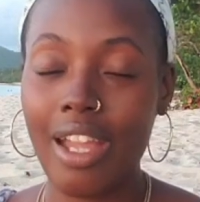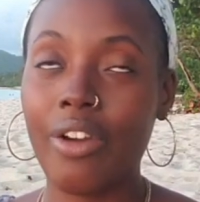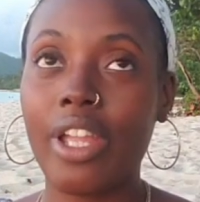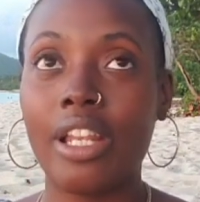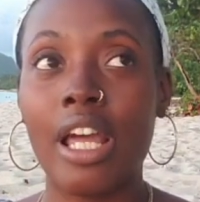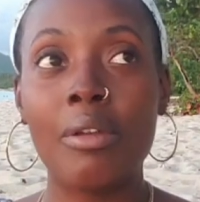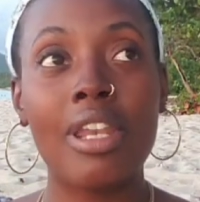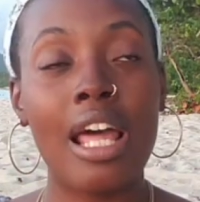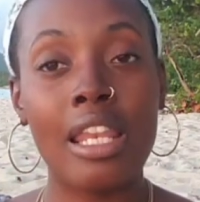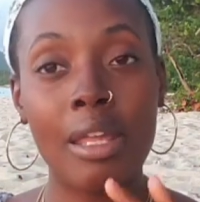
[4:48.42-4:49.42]
Okay, now
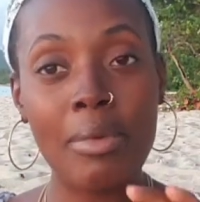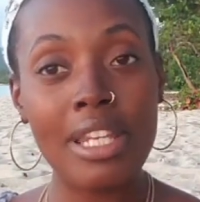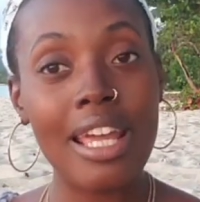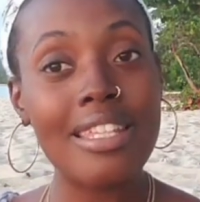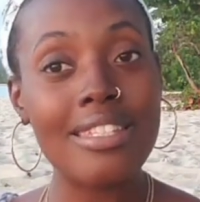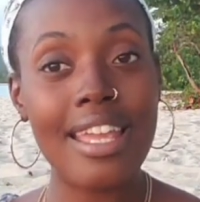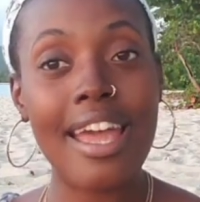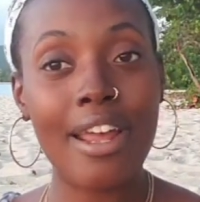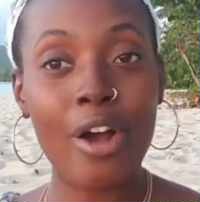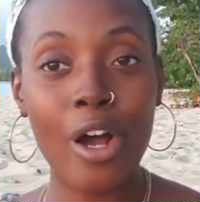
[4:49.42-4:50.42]
let me not say
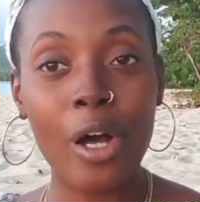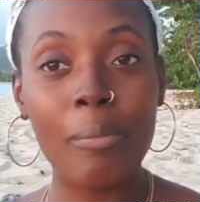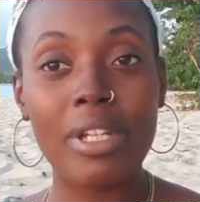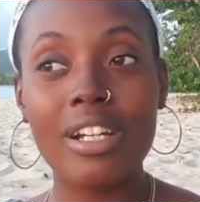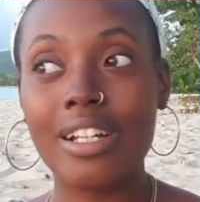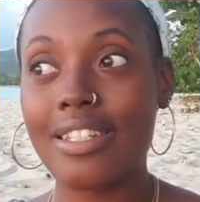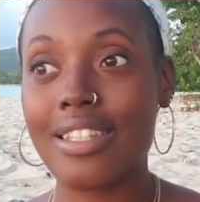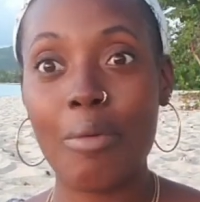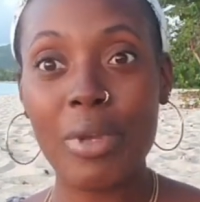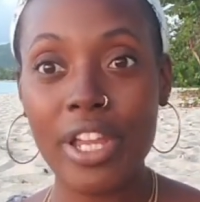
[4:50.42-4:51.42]
at all,
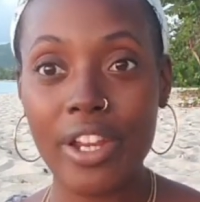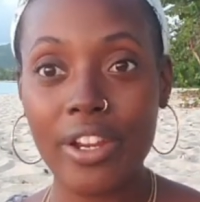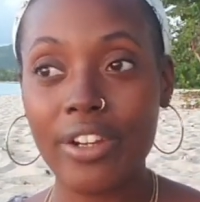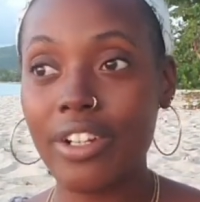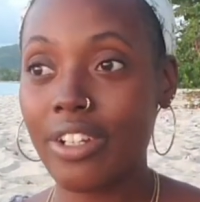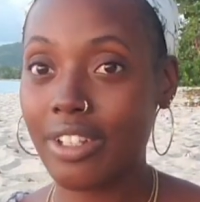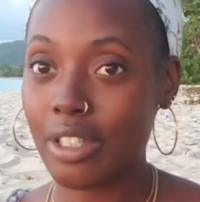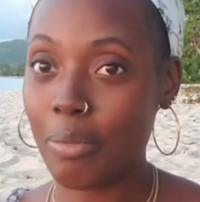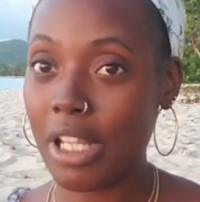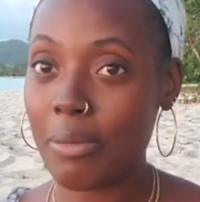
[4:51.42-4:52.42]
because I'm here,
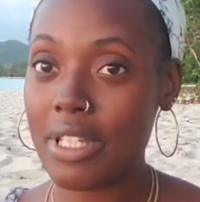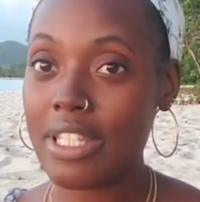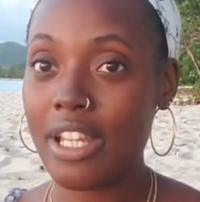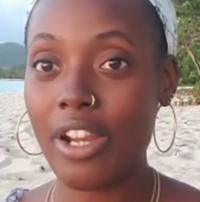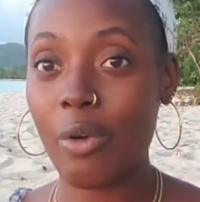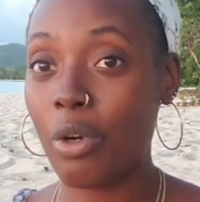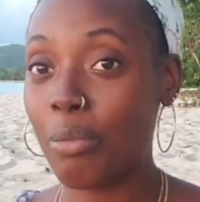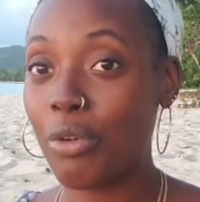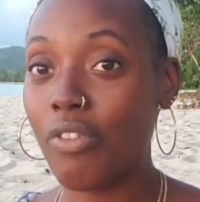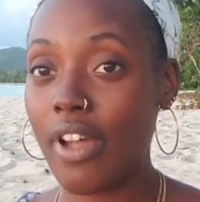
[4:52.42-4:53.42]
the baby is here, and we're
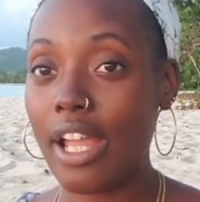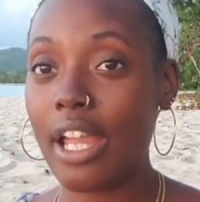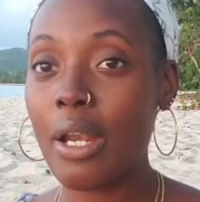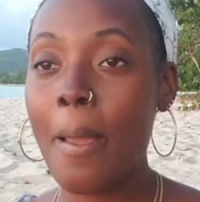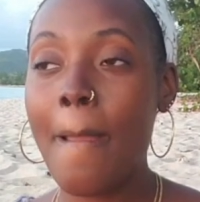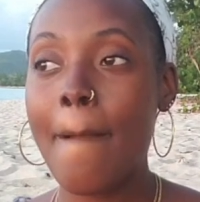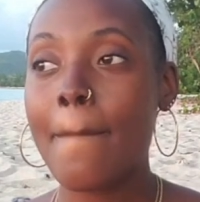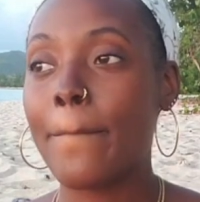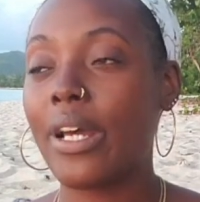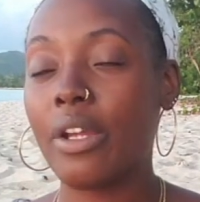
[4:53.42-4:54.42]
both fine,
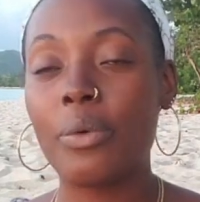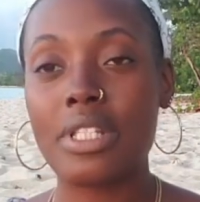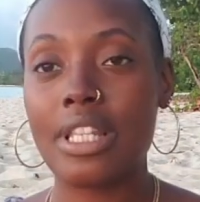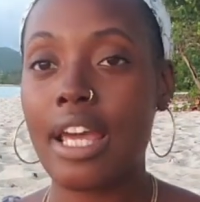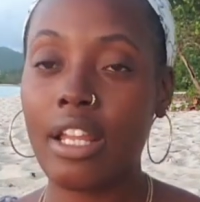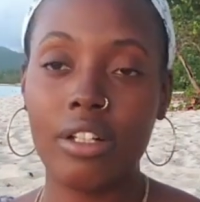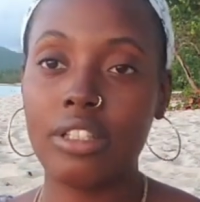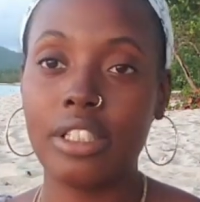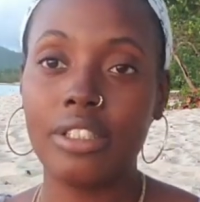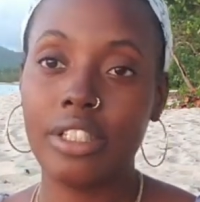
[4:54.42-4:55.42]
but it was not
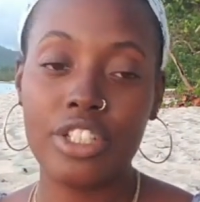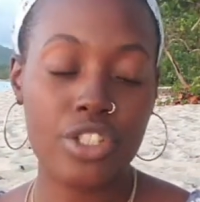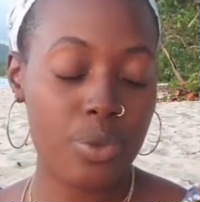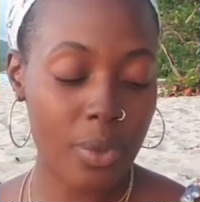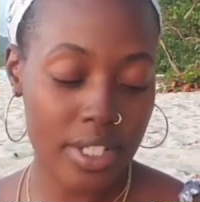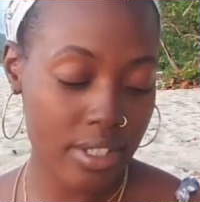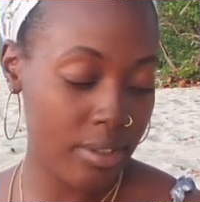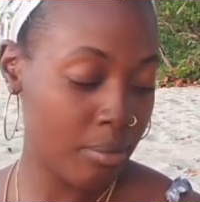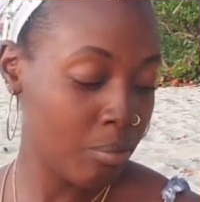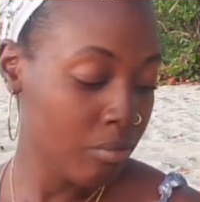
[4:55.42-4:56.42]
healthy. It just wasn't.
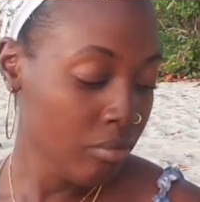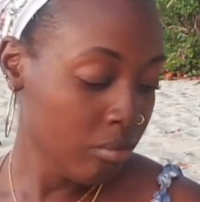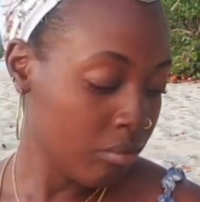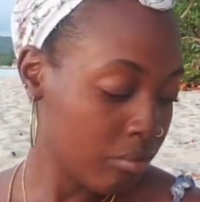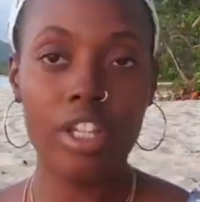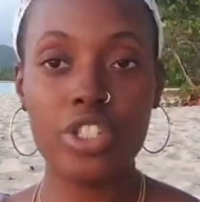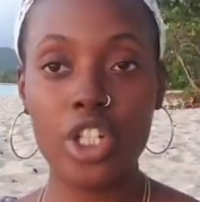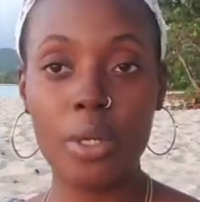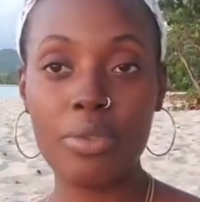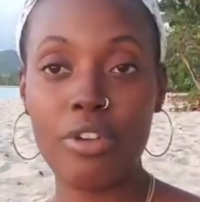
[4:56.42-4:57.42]
In
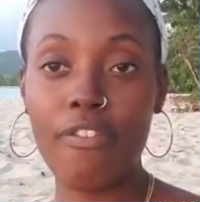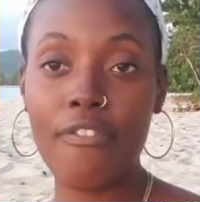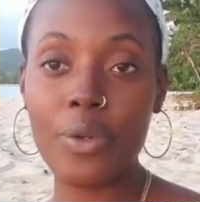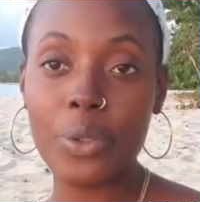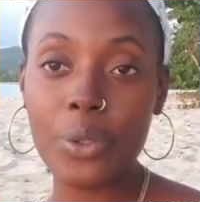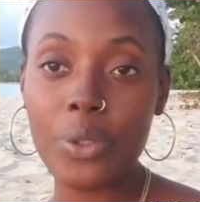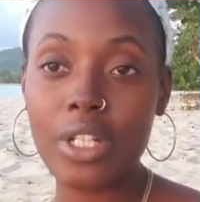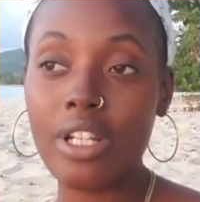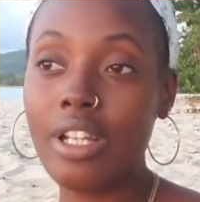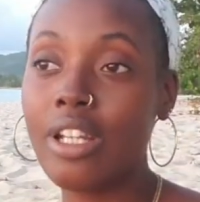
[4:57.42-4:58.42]
terms of
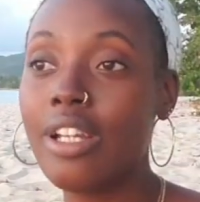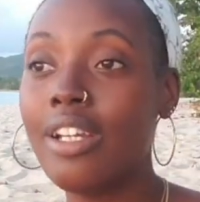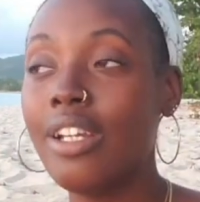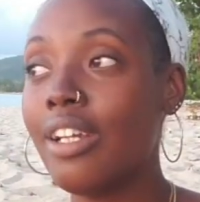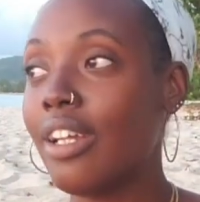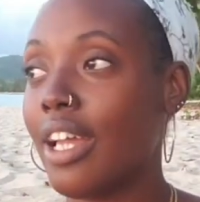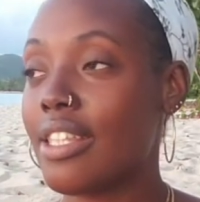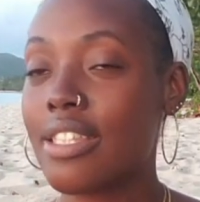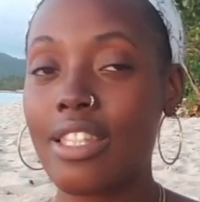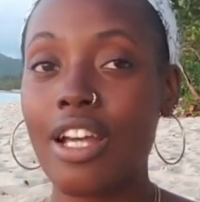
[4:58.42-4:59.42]
food
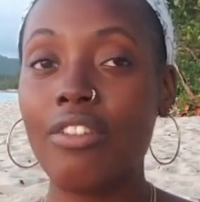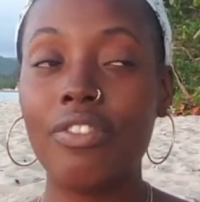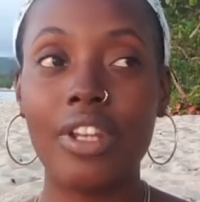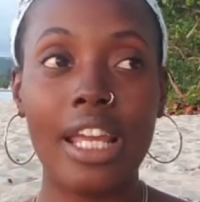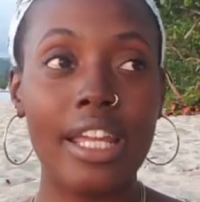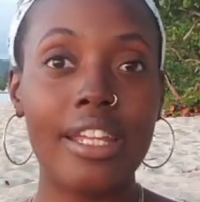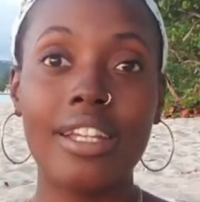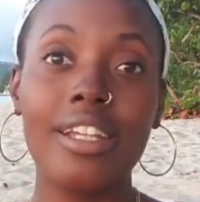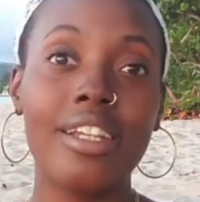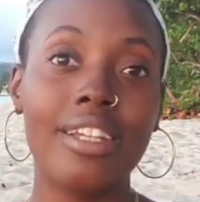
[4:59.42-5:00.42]
and stuff,
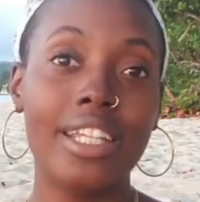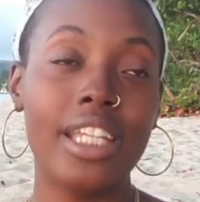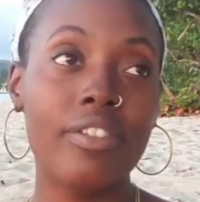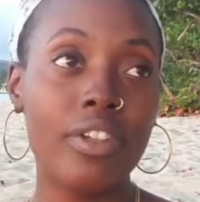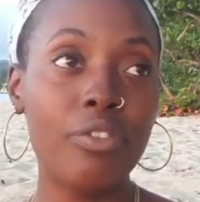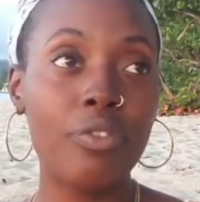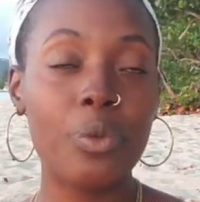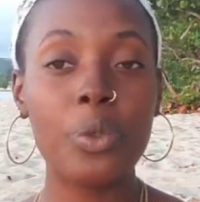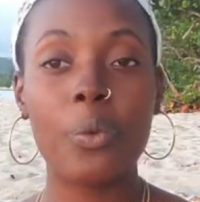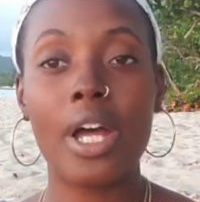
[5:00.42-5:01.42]
like, even
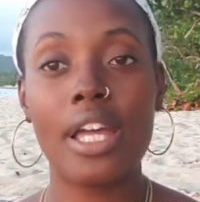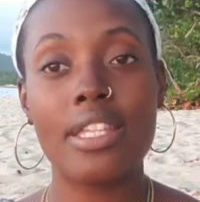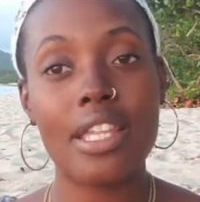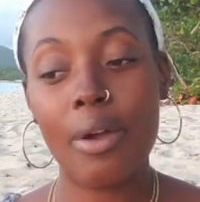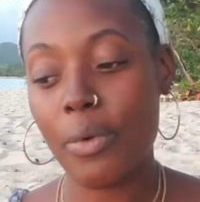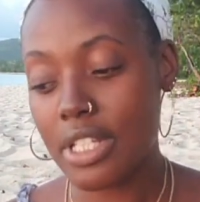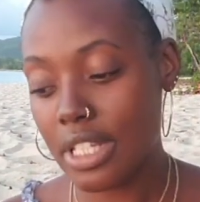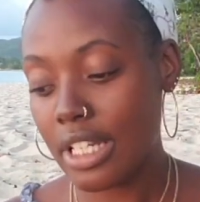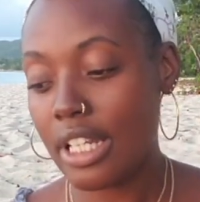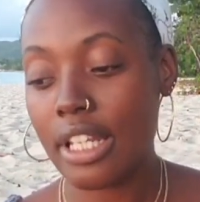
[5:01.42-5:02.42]
food wise, I
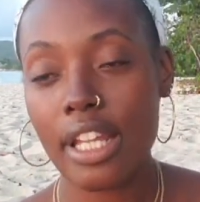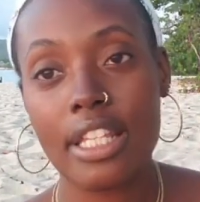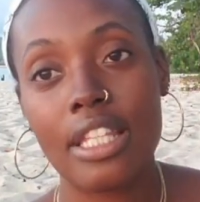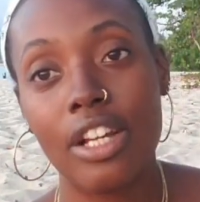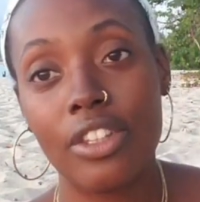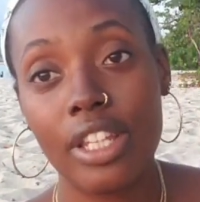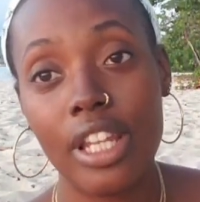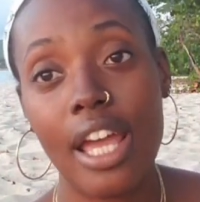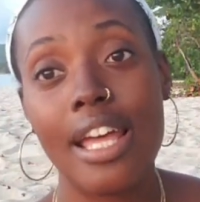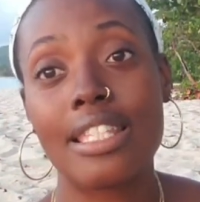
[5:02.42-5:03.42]
wasn't eating as
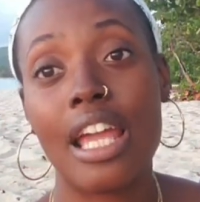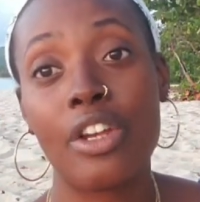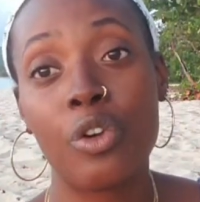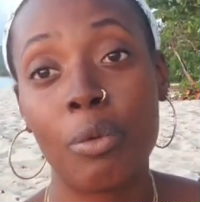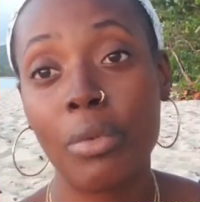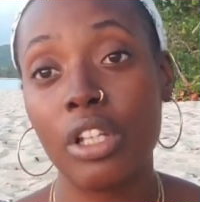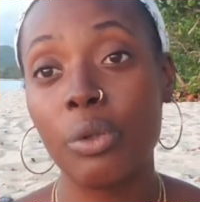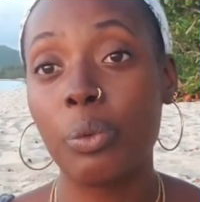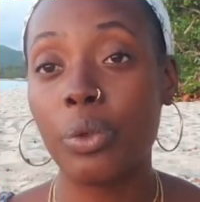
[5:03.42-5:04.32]
healthy as I normally